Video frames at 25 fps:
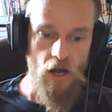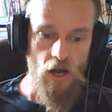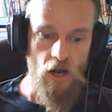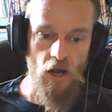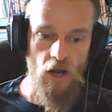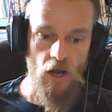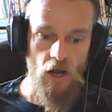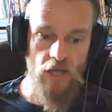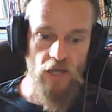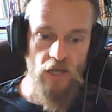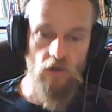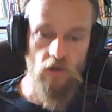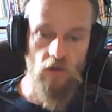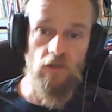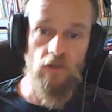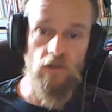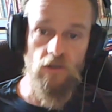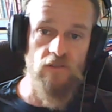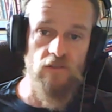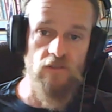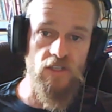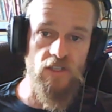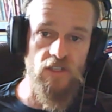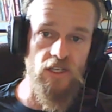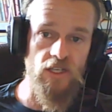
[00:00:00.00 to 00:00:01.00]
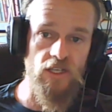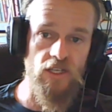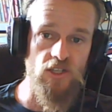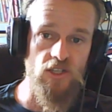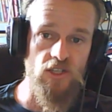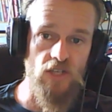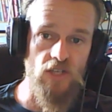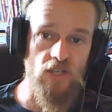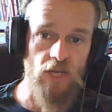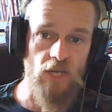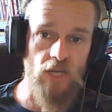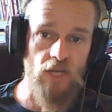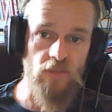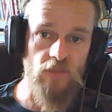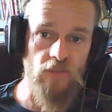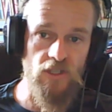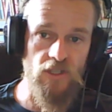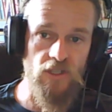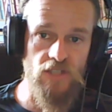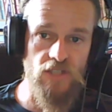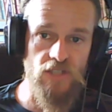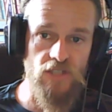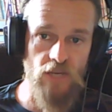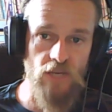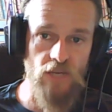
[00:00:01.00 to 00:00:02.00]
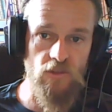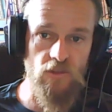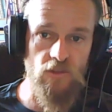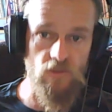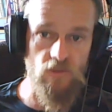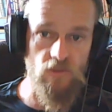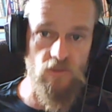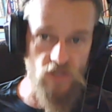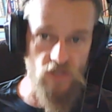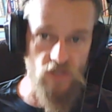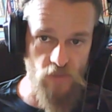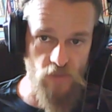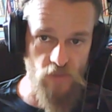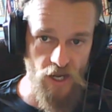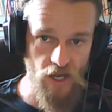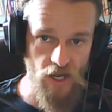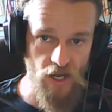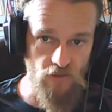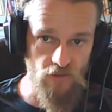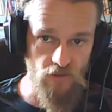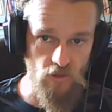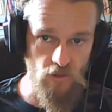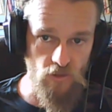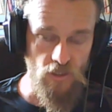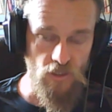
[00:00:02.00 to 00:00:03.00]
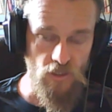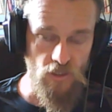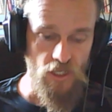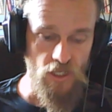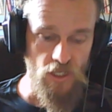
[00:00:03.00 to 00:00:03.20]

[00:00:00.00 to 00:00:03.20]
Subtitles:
Icon of Slaanesh that you can take with us, which is powerful.